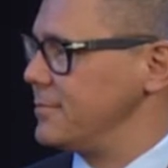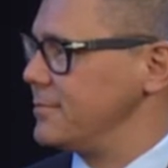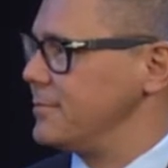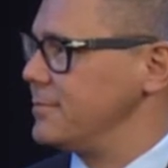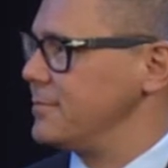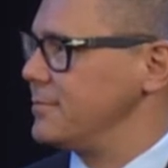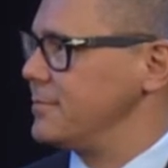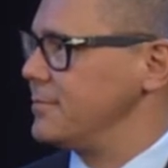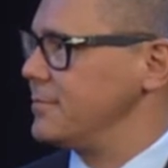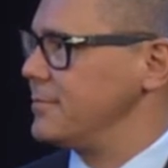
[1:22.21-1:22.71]

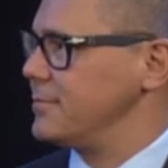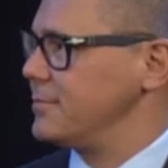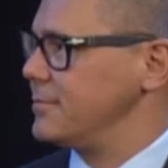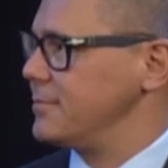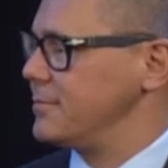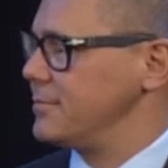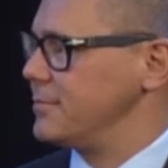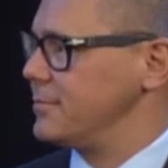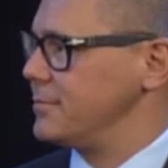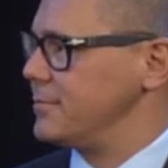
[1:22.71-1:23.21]

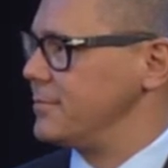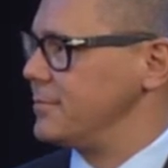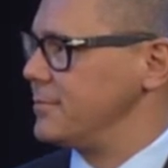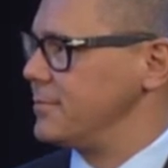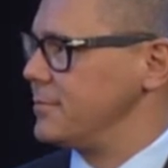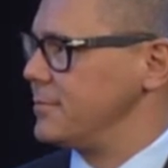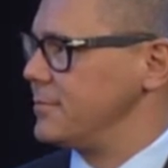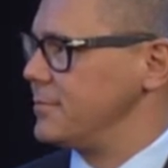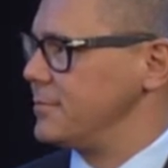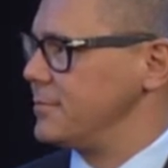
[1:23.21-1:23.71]

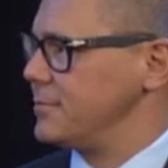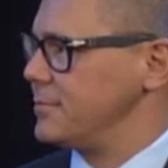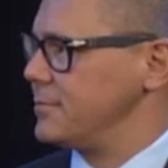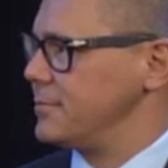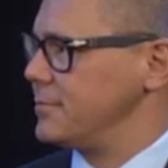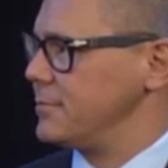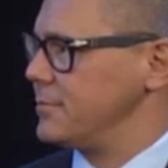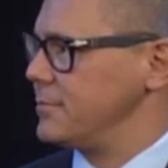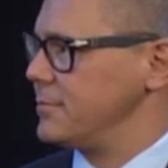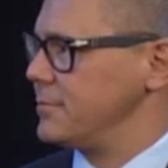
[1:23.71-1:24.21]

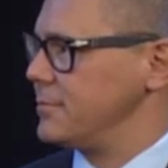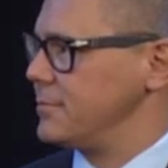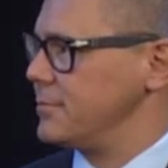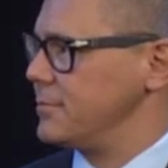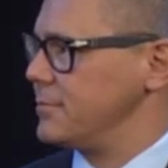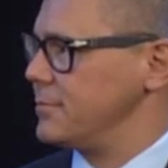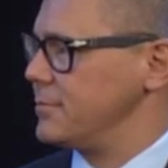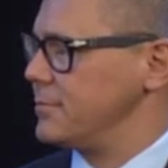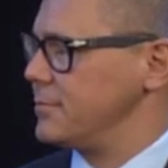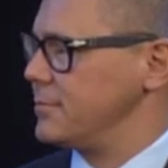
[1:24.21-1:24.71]

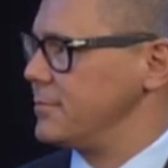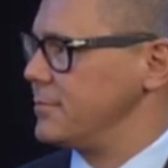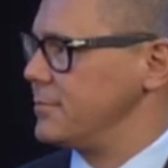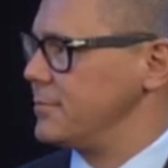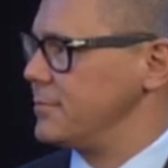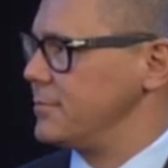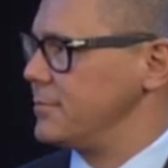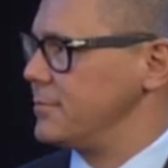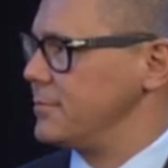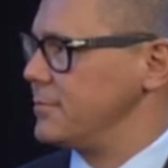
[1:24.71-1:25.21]

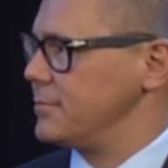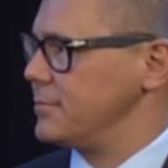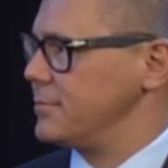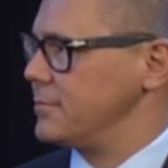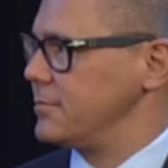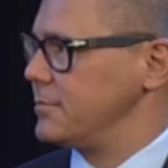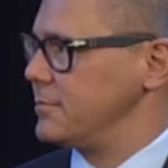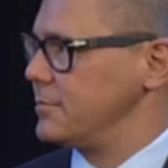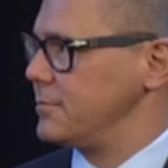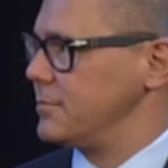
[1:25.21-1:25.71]

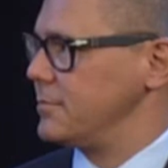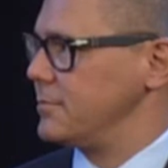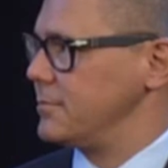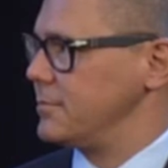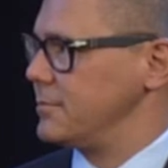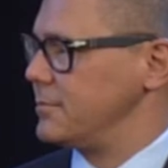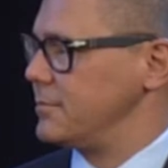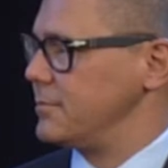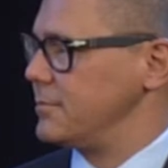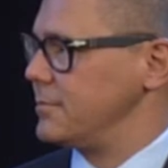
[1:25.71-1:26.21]

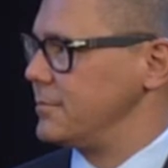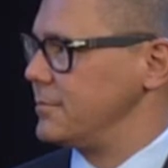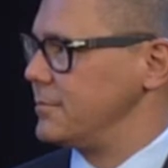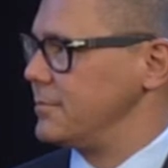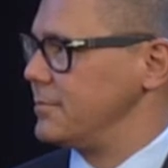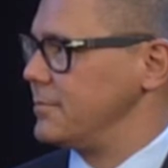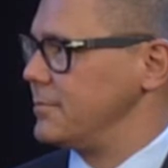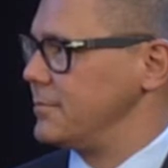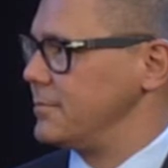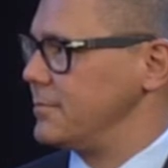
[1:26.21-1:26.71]

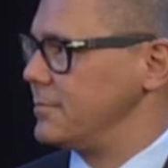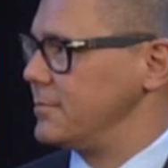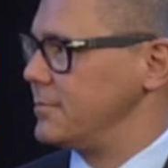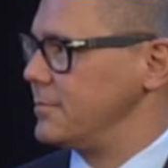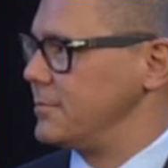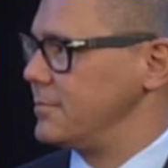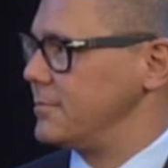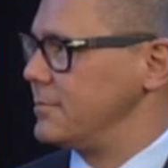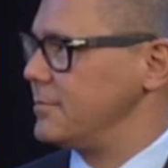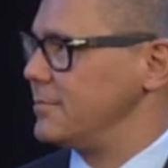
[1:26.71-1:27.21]

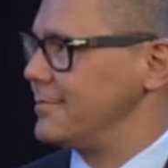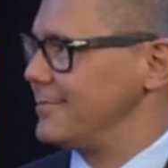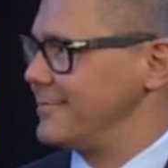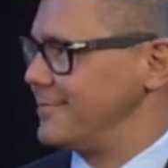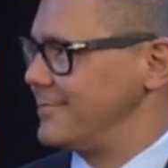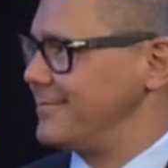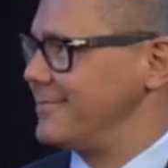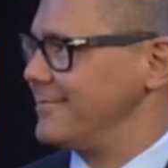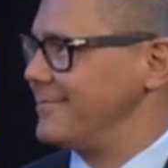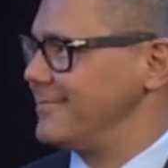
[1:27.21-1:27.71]

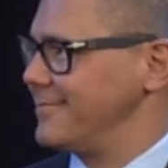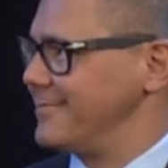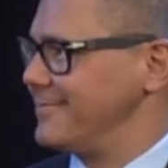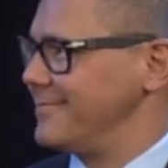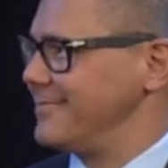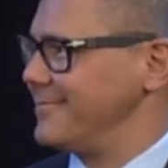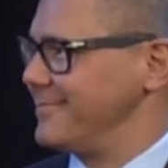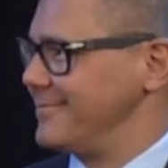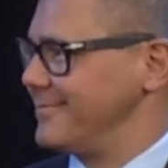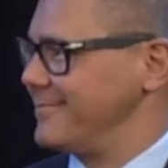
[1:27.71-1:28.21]

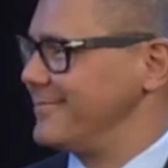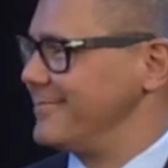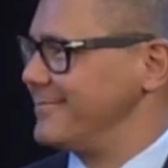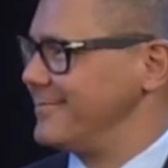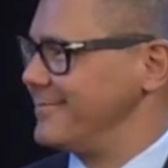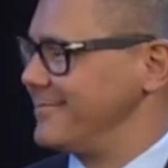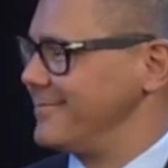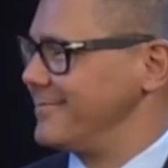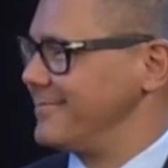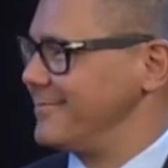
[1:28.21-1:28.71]

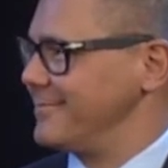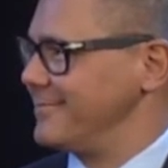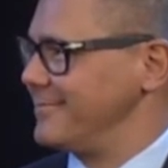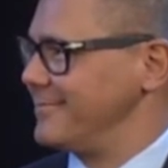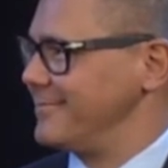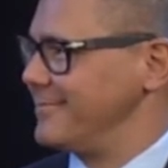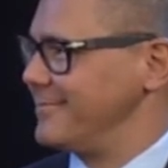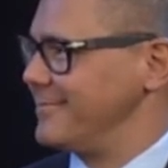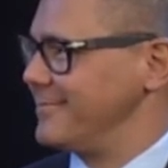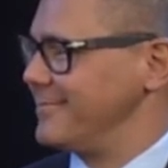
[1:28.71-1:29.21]

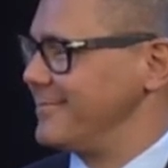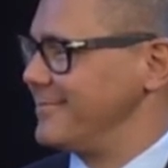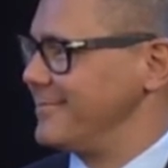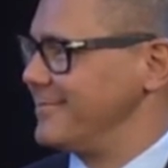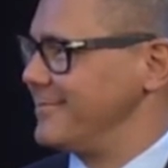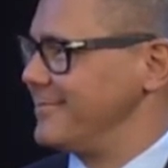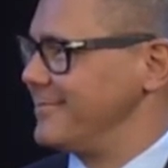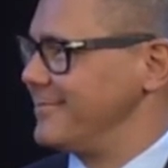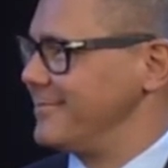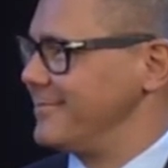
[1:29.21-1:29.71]

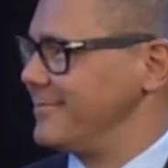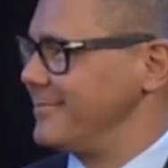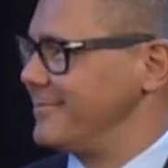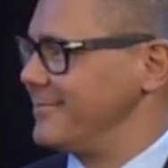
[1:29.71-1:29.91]
No words are spoken by the person on screen.